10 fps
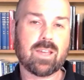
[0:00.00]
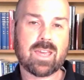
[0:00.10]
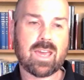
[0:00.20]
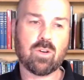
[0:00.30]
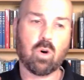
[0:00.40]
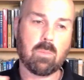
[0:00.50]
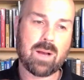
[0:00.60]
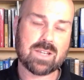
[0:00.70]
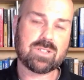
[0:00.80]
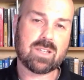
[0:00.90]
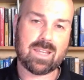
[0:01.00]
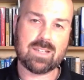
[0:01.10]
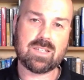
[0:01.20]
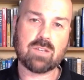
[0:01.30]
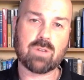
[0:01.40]
okay, or
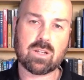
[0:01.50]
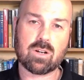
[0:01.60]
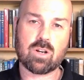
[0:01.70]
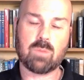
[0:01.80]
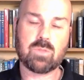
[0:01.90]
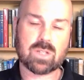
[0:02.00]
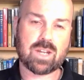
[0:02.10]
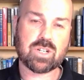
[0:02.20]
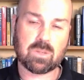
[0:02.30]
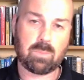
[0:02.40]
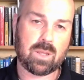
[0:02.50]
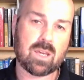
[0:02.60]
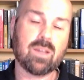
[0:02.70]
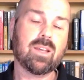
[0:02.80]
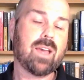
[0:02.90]

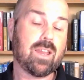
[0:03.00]
masternewgreek.com/compare,